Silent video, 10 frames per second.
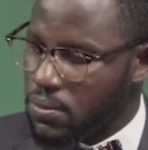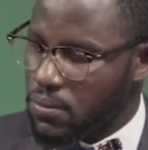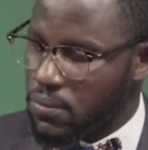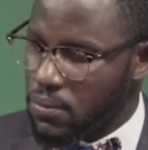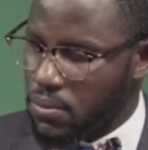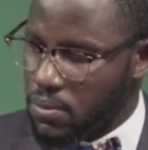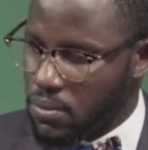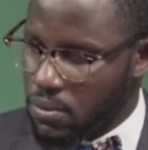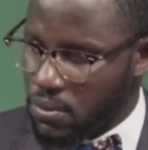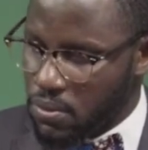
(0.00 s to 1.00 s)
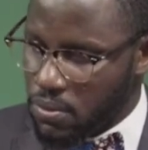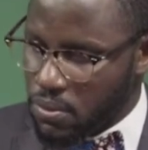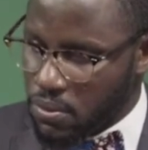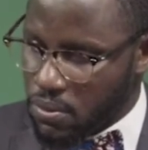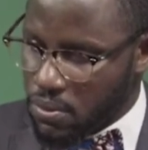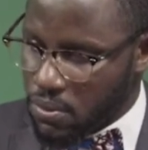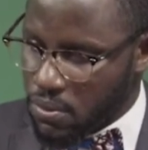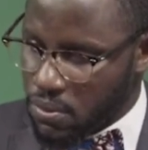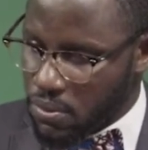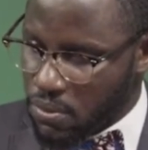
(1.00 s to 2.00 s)

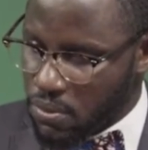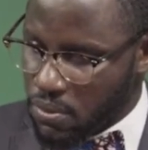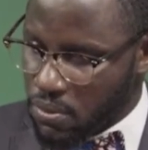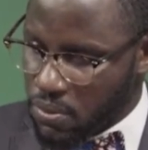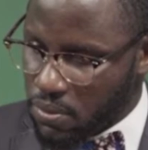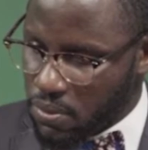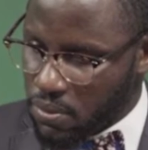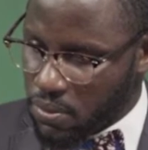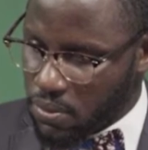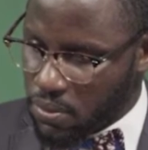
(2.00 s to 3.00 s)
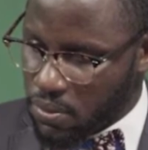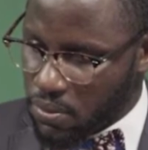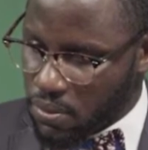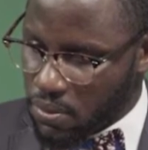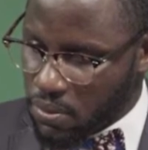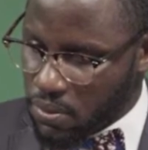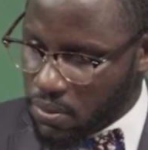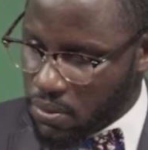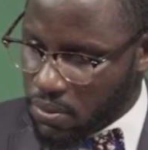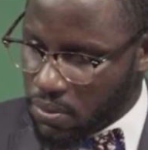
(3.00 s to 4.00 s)

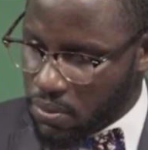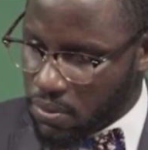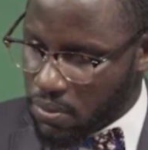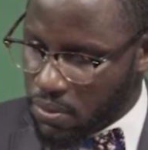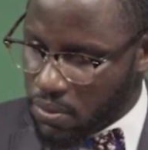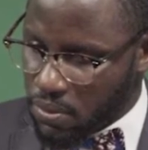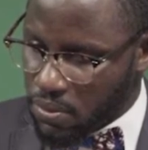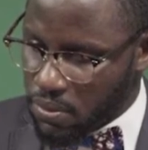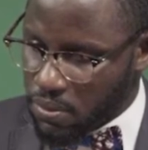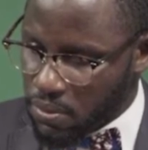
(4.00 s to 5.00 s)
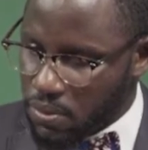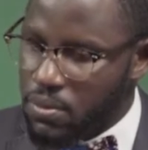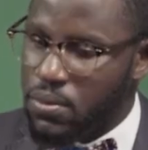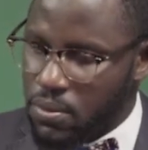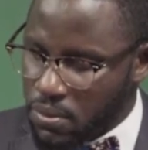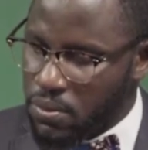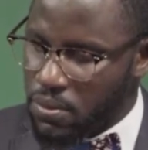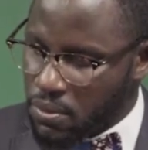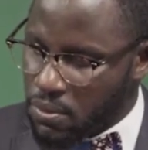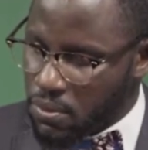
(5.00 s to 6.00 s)
[no speech]